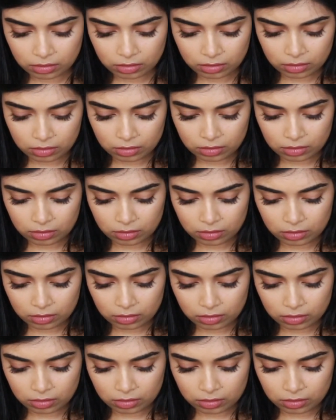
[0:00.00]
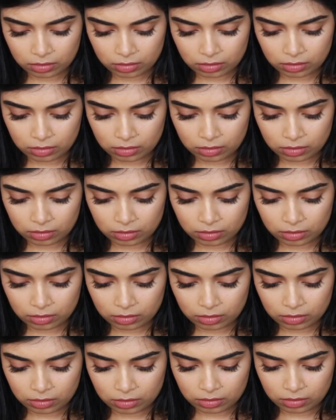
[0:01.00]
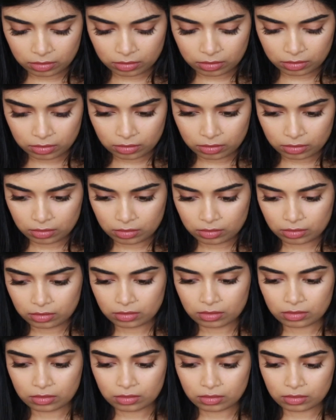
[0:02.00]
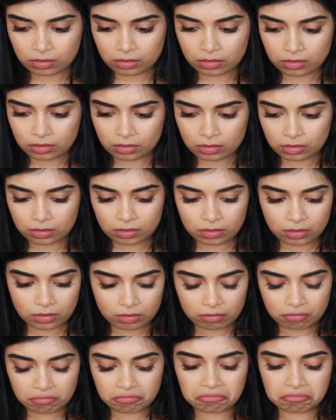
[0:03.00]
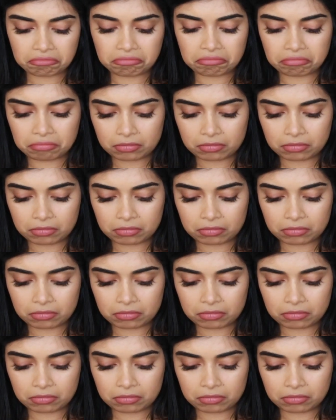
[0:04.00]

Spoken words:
[no speech]